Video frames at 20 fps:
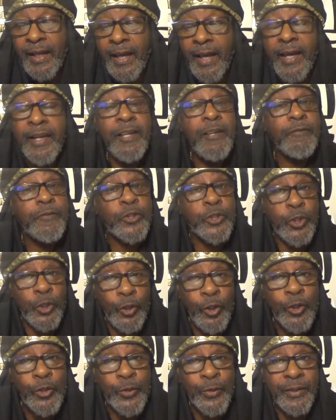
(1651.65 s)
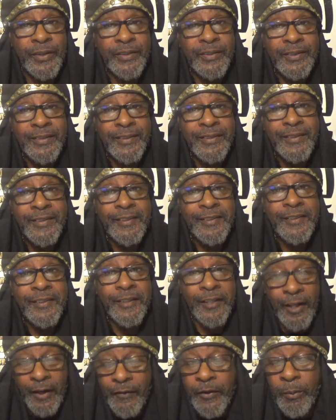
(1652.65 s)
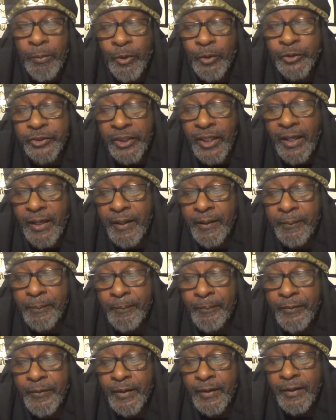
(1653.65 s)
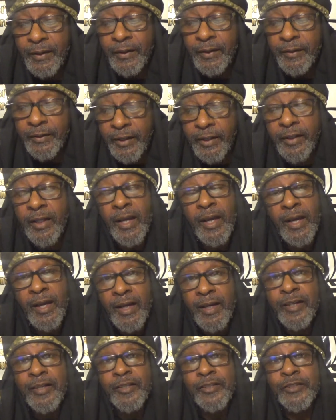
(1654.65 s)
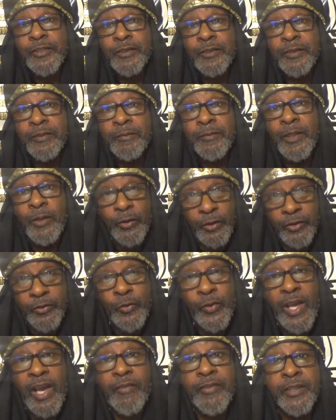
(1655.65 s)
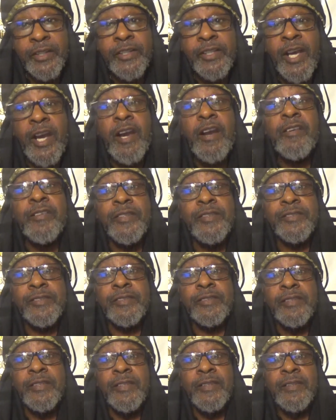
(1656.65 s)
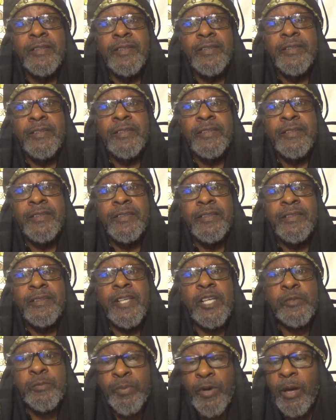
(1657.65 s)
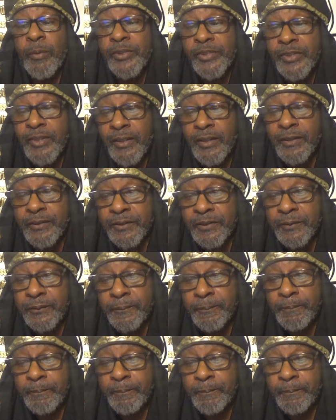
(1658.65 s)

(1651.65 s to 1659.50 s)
And if children of the Most High, then heirs. We have an inheritance that's promised to us.